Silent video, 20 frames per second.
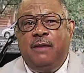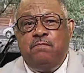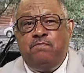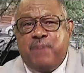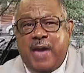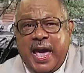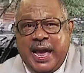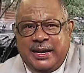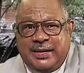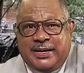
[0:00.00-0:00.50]

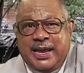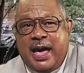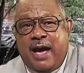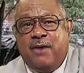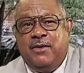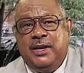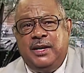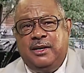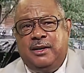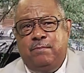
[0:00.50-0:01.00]
back
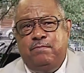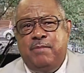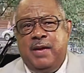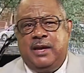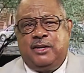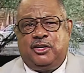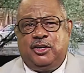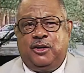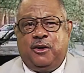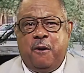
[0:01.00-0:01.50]
down into
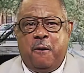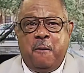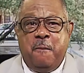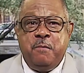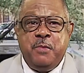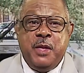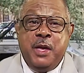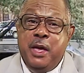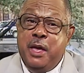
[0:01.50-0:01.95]
Mexico.